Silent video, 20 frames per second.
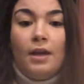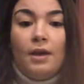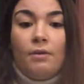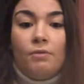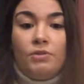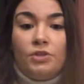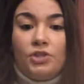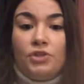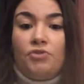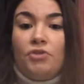
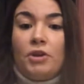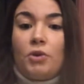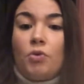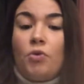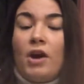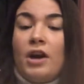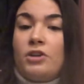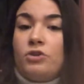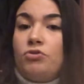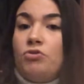which
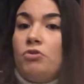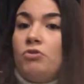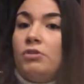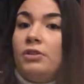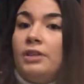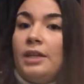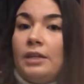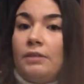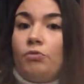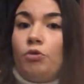requires neural
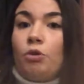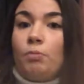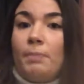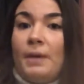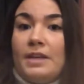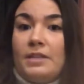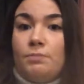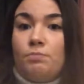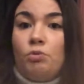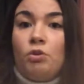
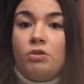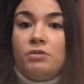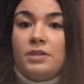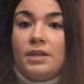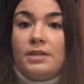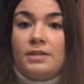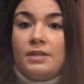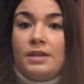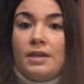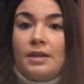network-based
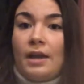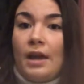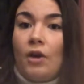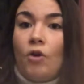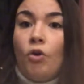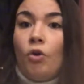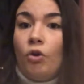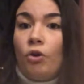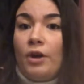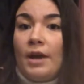processing,
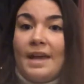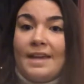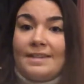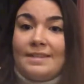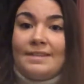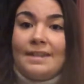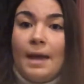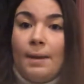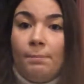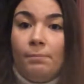or
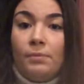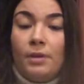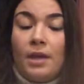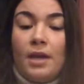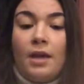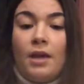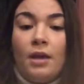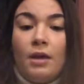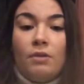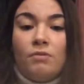
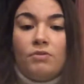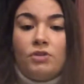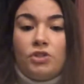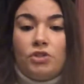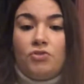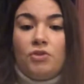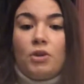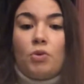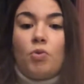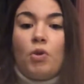assembly, which
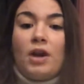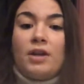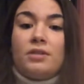requires